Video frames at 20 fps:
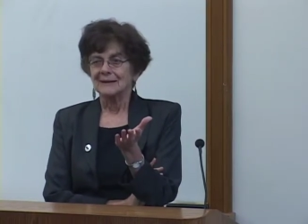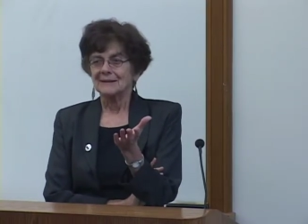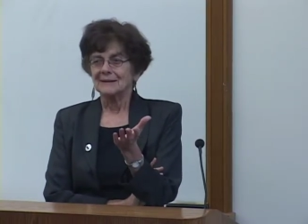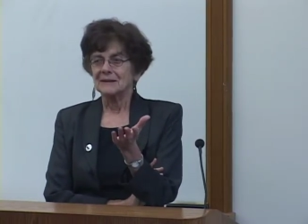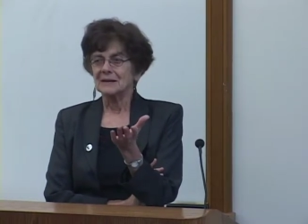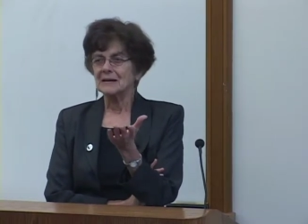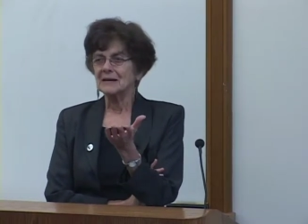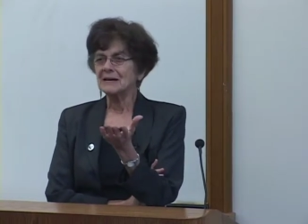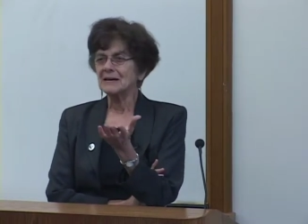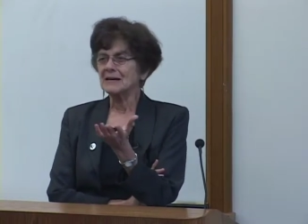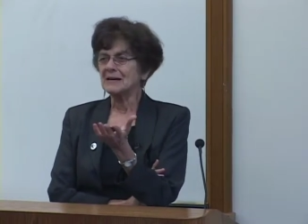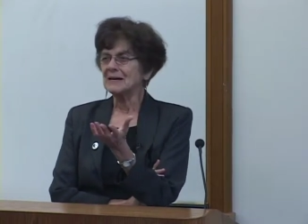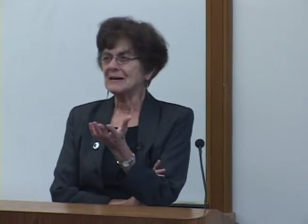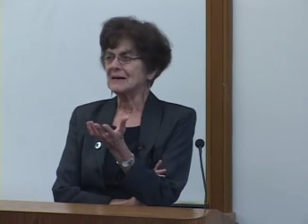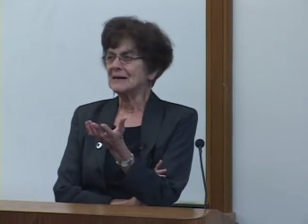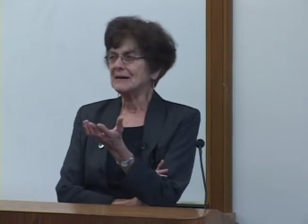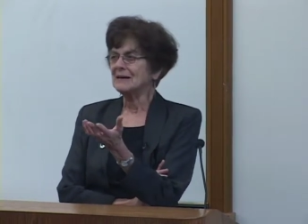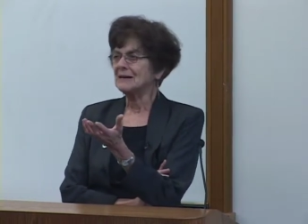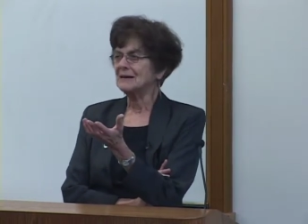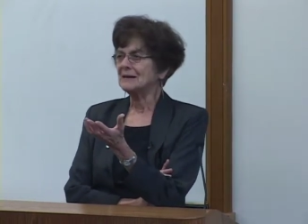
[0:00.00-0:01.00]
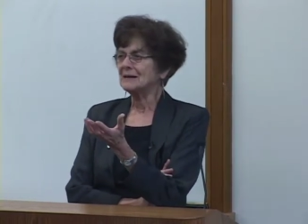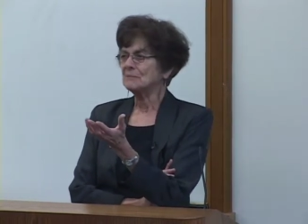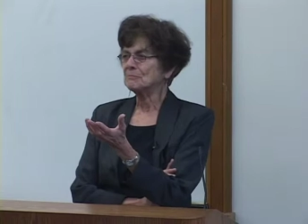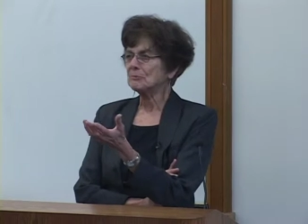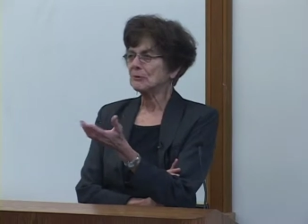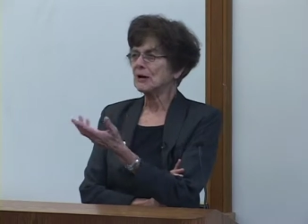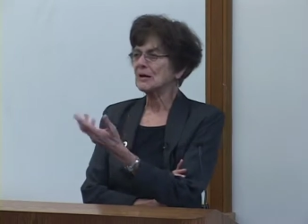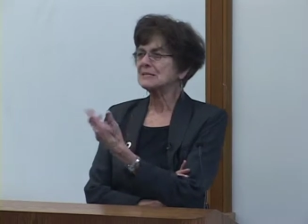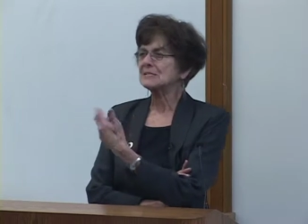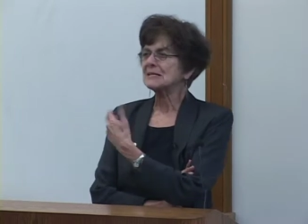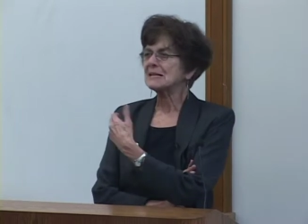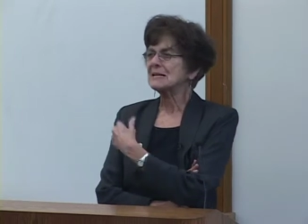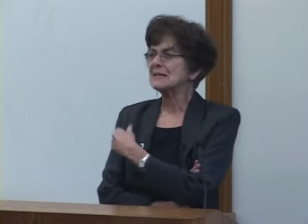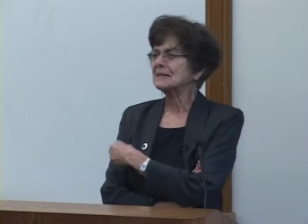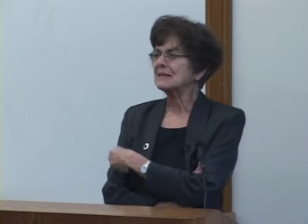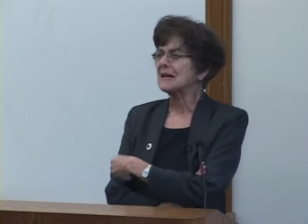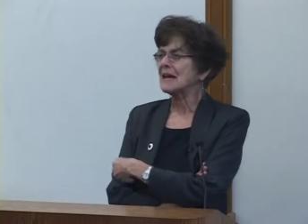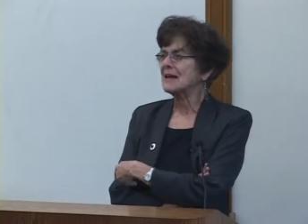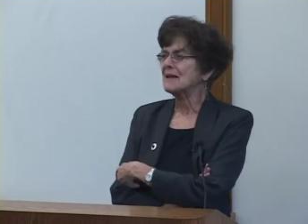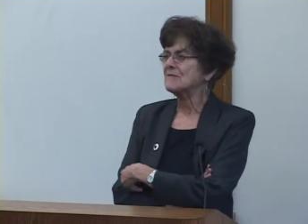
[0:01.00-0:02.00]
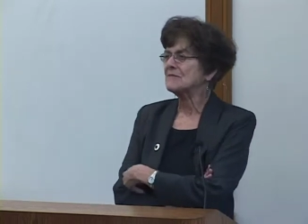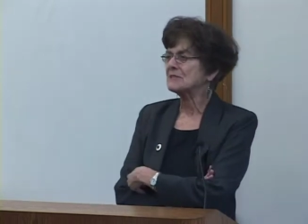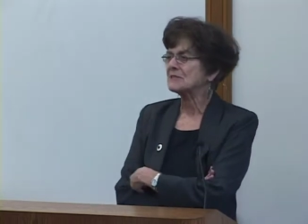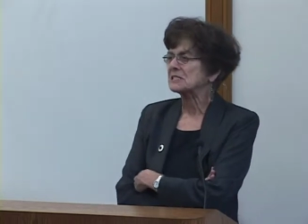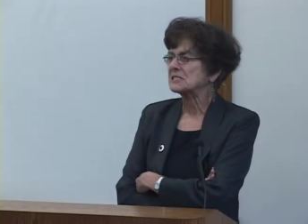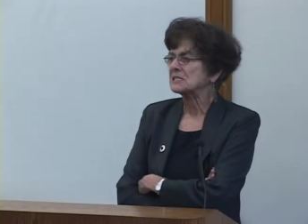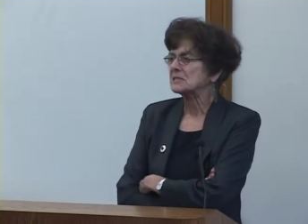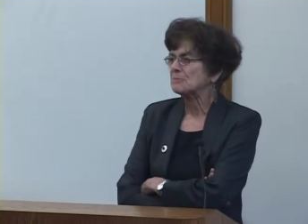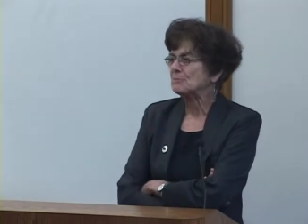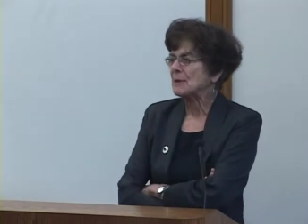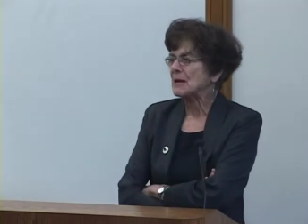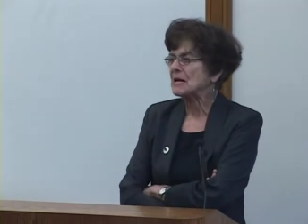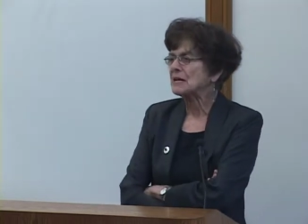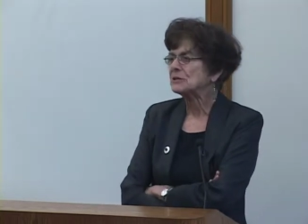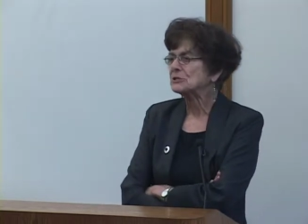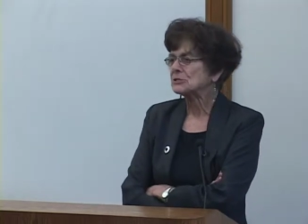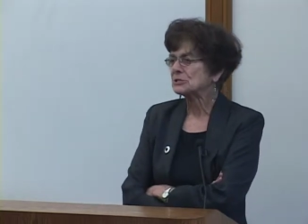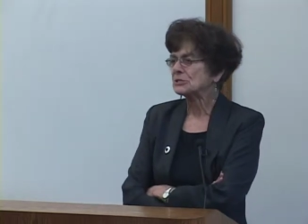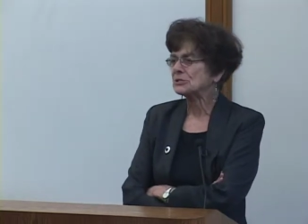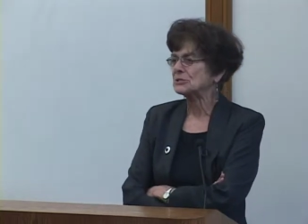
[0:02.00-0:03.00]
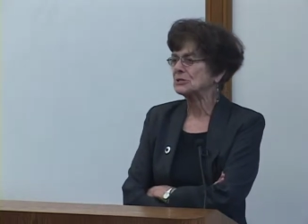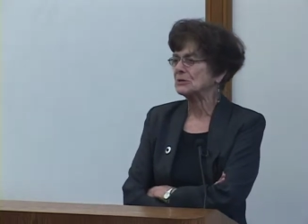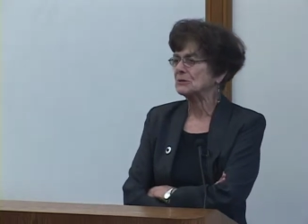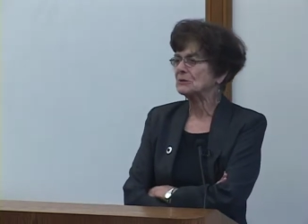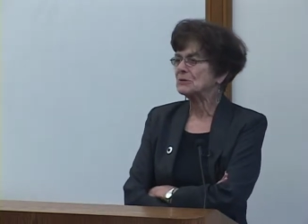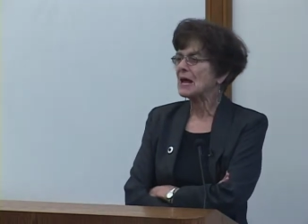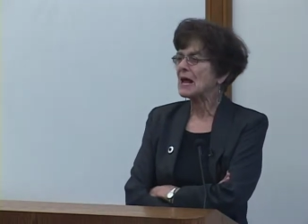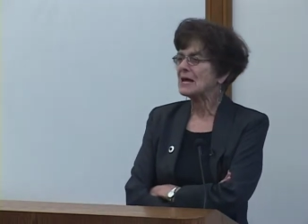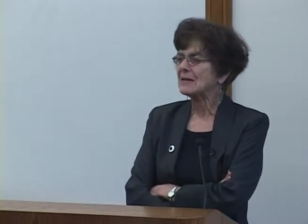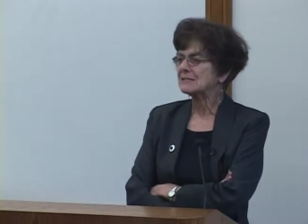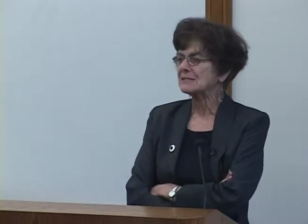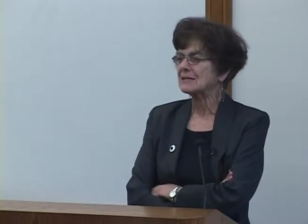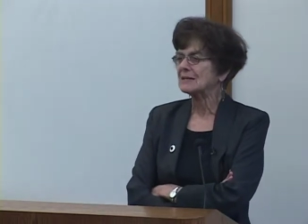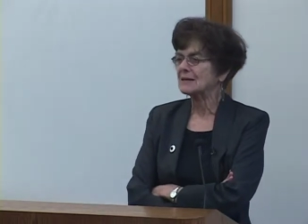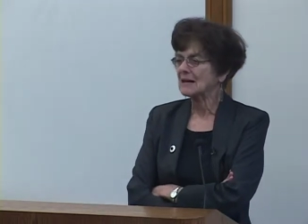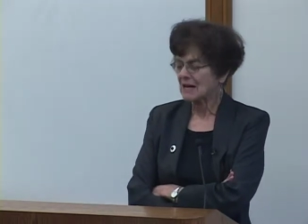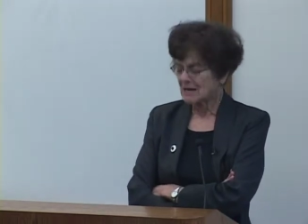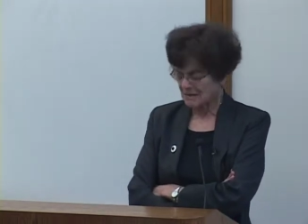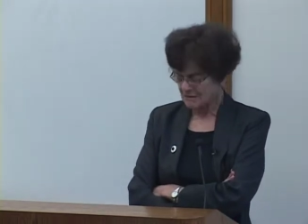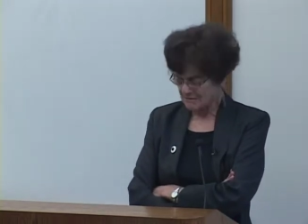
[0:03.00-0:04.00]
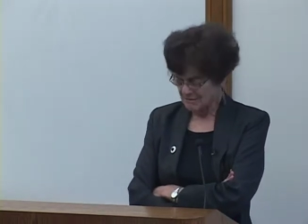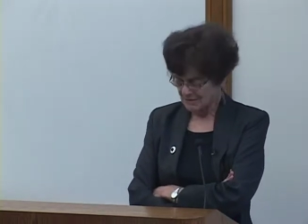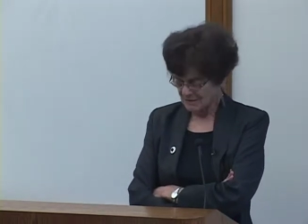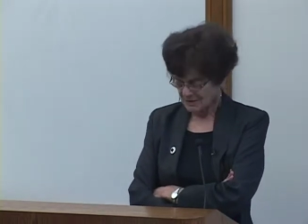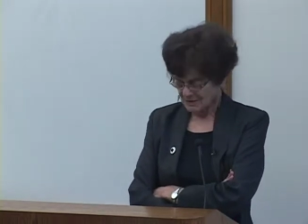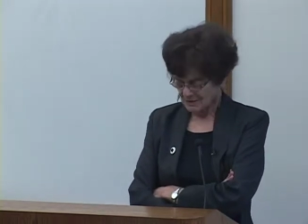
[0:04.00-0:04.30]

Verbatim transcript: The president gave a speech two days ago